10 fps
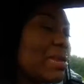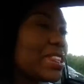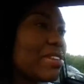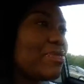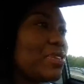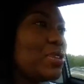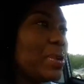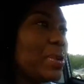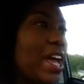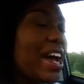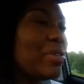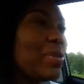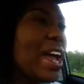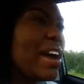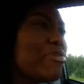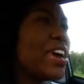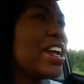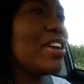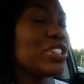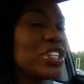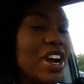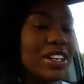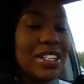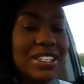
about that movie guy. We had fun at O'Charles.